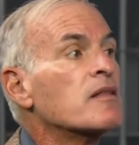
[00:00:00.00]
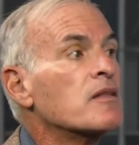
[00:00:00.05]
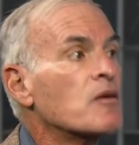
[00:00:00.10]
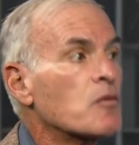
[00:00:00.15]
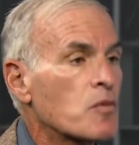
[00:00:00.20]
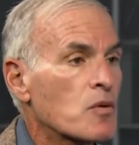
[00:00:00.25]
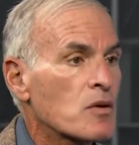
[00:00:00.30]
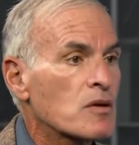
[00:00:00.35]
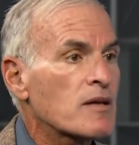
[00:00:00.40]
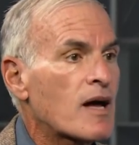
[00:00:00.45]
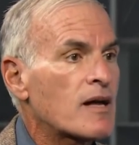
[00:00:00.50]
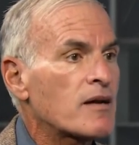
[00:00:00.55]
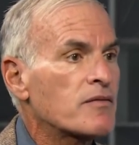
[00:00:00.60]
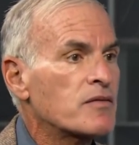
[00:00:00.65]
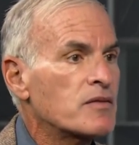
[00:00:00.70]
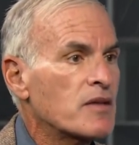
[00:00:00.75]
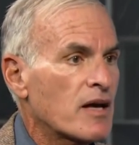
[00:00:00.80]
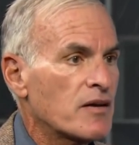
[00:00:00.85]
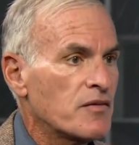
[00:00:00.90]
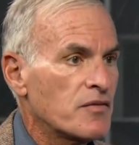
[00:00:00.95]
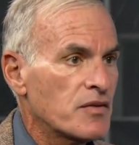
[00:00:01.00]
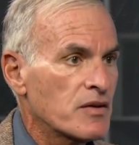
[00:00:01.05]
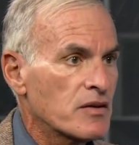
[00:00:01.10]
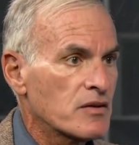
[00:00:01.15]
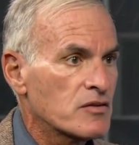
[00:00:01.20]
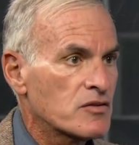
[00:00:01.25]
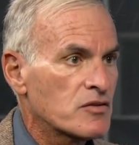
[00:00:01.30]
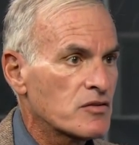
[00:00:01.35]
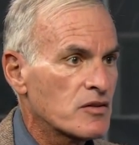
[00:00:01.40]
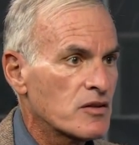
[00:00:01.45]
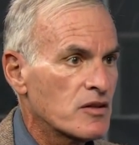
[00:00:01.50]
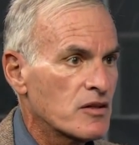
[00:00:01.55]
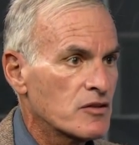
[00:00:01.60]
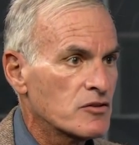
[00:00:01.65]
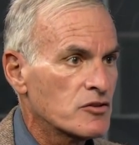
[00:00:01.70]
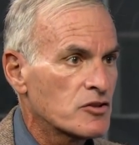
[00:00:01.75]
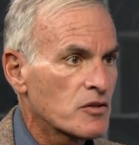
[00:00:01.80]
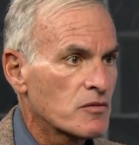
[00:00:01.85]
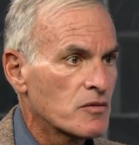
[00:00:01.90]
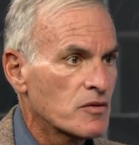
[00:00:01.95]
there were a lot of knifings
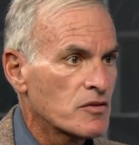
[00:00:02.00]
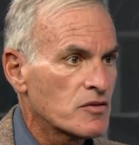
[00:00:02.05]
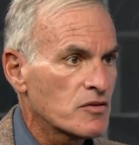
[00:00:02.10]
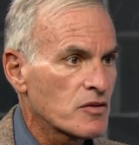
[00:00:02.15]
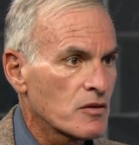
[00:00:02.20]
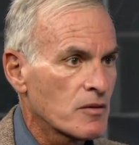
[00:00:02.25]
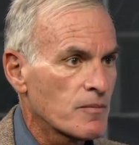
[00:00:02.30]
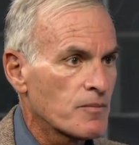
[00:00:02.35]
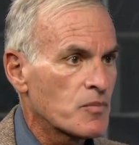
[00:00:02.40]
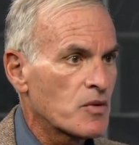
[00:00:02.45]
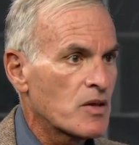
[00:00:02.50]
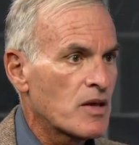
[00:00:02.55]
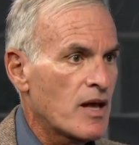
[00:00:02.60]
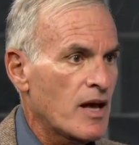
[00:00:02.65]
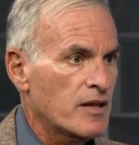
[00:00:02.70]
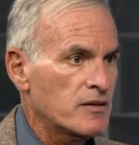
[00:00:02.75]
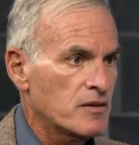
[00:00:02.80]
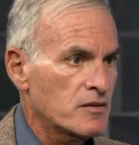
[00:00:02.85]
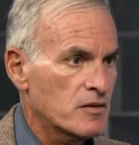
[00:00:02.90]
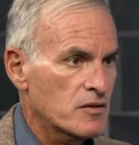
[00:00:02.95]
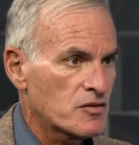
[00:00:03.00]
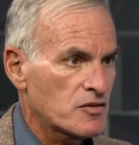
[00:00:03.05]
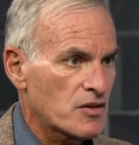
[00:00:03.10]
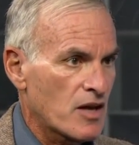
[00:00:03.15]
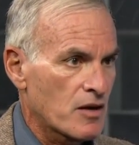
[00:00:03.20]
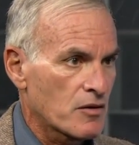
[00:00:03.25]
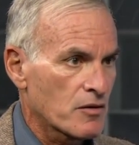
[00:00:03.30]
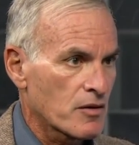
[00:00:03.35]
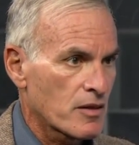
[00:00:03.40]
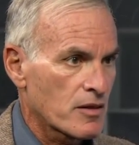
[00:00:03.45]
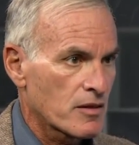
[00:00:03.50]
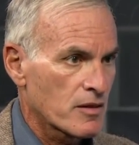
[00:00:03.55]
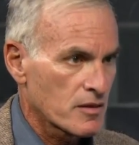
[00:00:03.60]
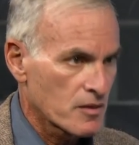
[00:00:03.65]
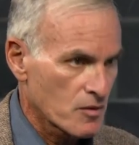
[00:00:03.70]
in Jerusalem and in the south.